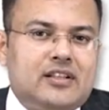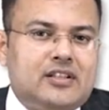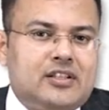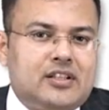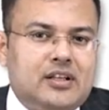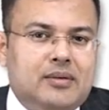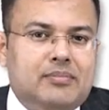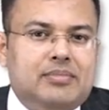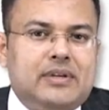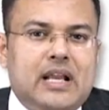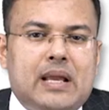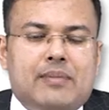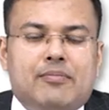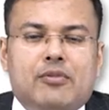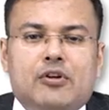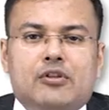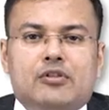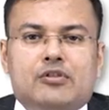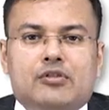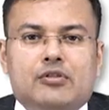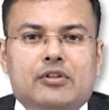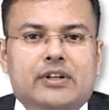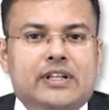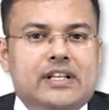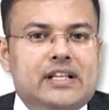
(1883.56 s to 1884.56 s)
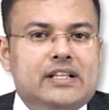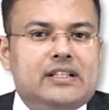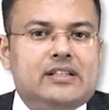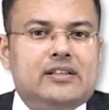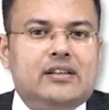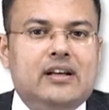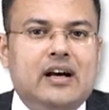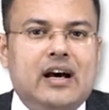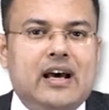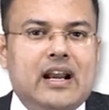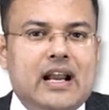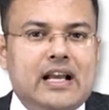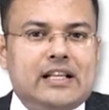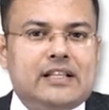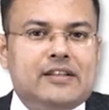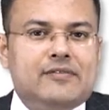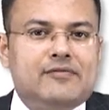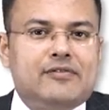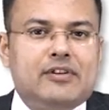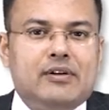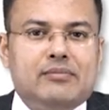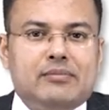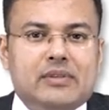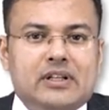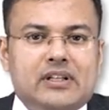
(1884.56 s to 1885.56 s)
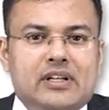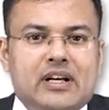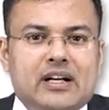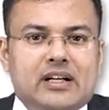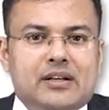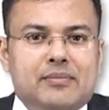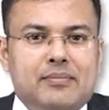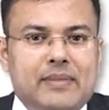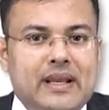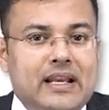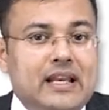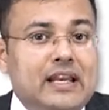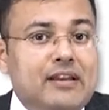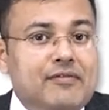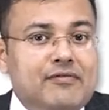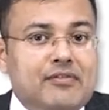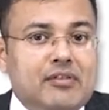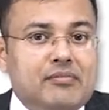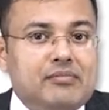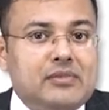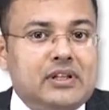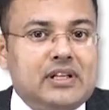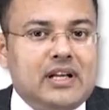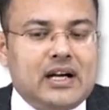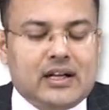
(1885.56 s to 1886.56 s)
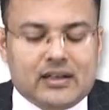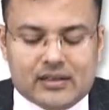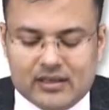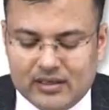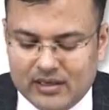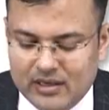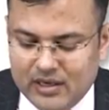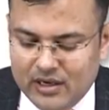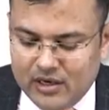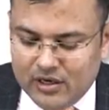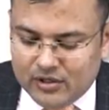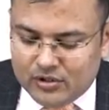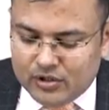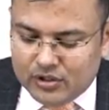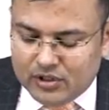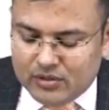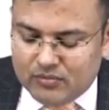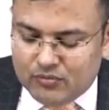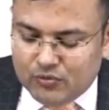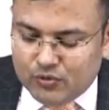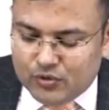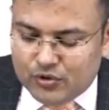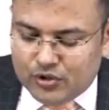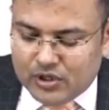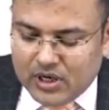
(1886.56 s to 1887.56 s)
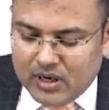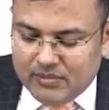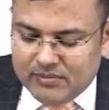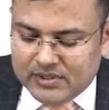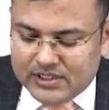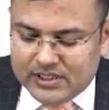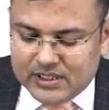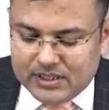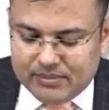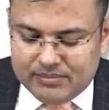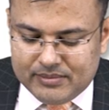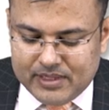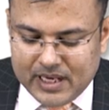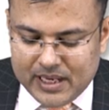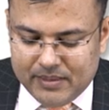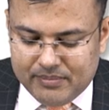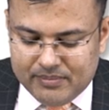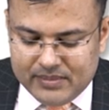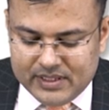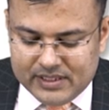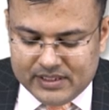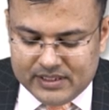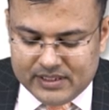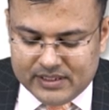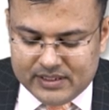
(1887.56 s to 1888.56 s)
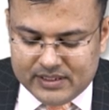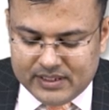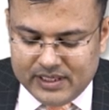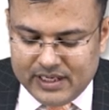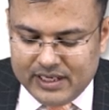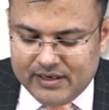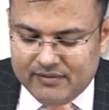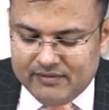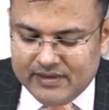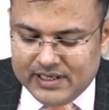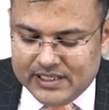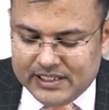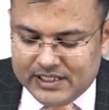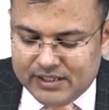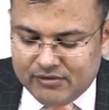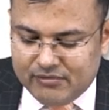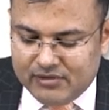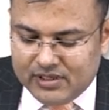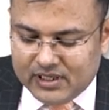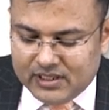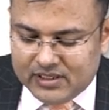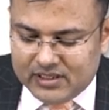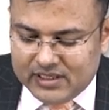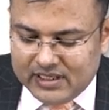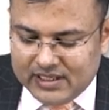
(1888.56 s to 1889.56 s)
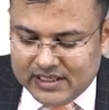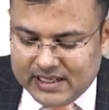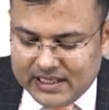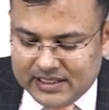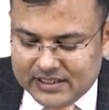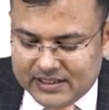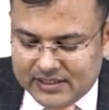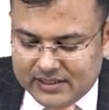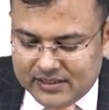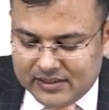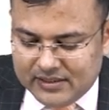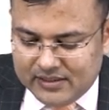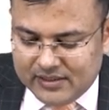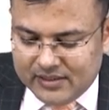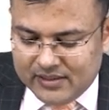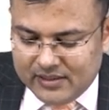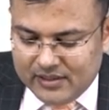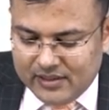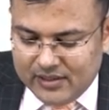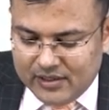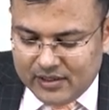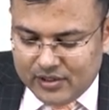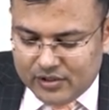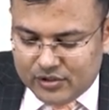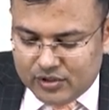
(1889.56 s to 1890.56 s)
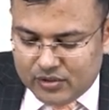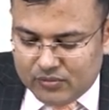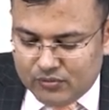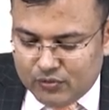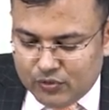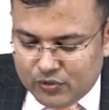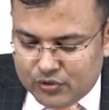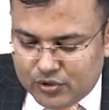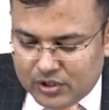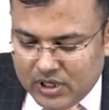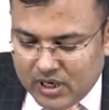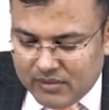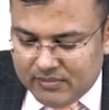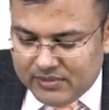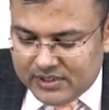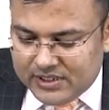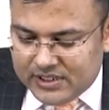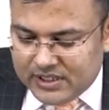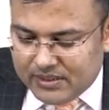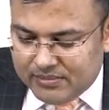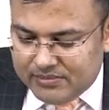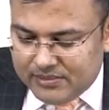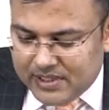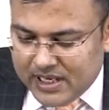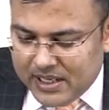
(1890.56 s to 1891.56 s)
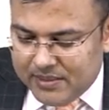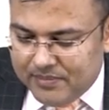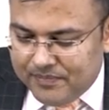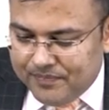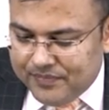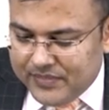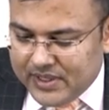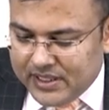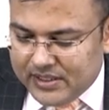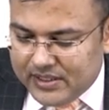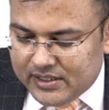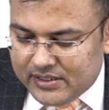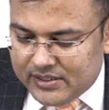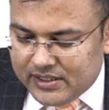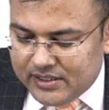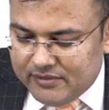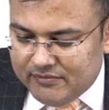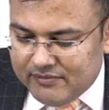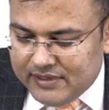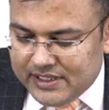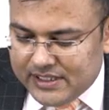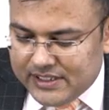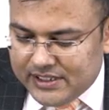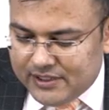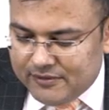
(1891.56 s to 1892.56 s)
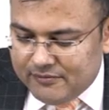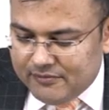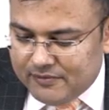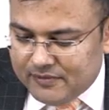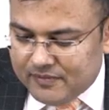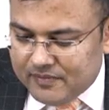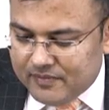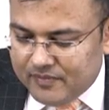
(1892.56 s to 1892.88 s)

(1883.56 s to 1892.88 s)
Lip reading: the subtype also. It is arising from the duct, mainly from the duct. So the most common subtype, this is invasive ductal cancer. So most common subtype, that is invasive.